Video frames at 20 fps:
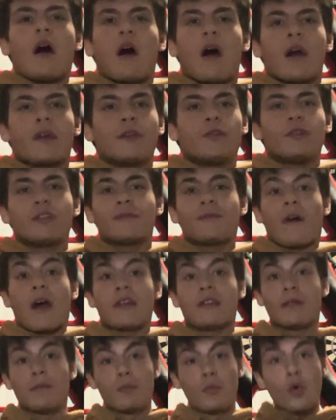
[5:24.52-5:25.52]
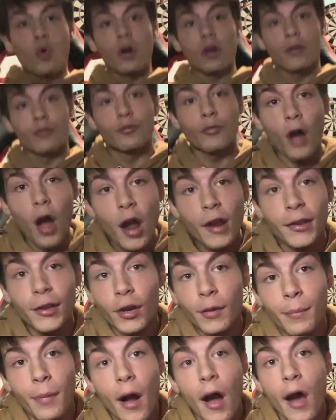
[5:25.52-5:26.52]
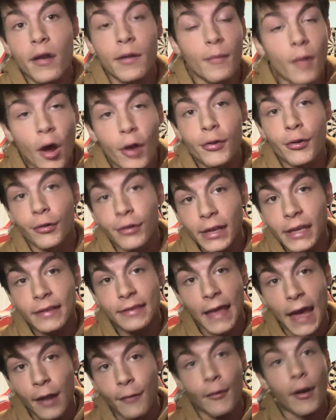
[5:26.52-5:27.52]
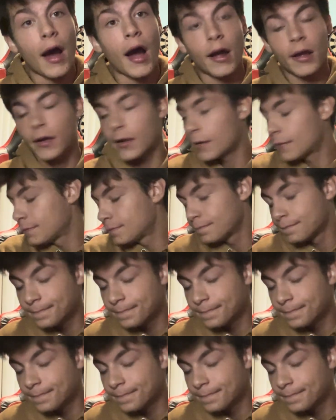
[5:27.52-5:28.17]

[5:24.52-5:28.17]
you just find a more rockier bottom underneath that rock.